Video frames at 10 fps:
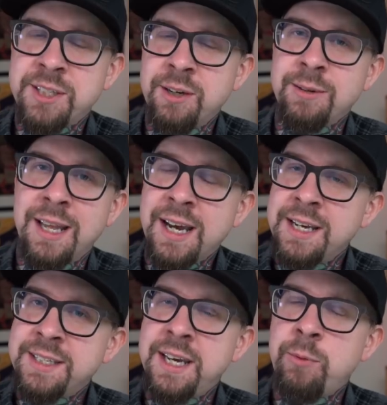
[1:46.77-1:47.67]
So like I
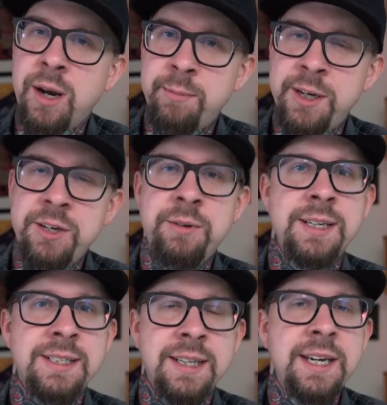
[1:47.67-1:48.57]
said, what I'm going to do
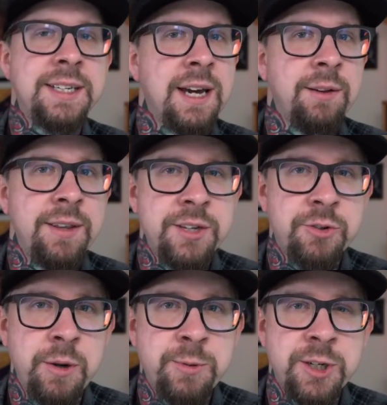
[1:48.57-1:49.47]
is link down in the
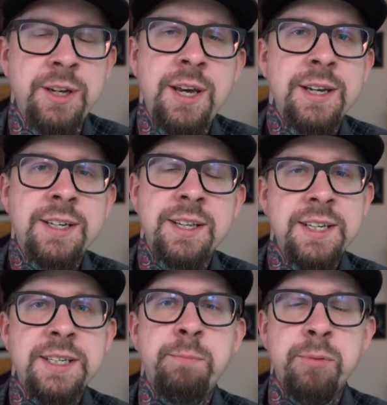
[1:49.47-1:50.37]
description to
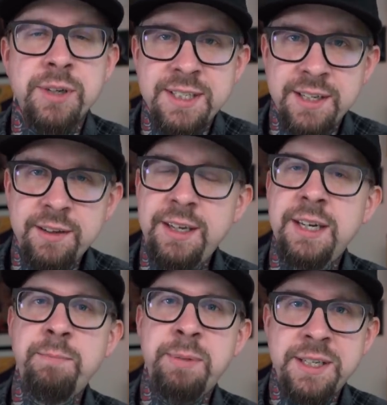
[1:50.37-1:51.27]
this
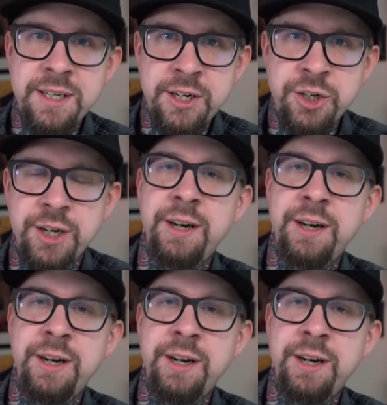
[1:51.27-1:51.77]
Brazilian petition.